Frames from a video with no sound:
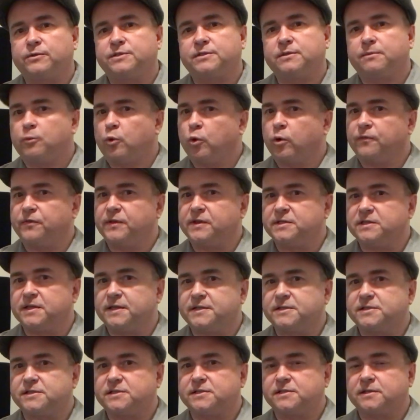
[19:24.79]
with some more of these
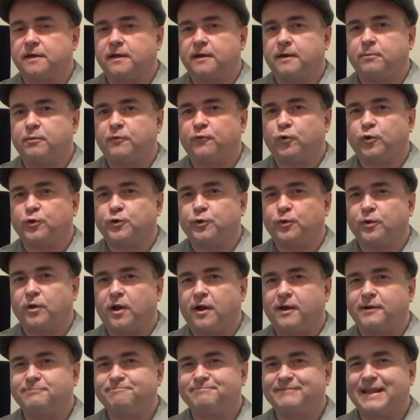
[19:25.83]
lists before too
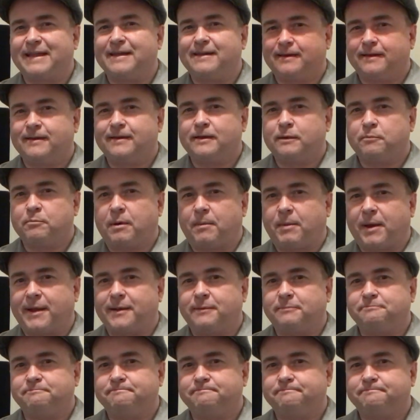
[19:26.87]
long. Bye-bye.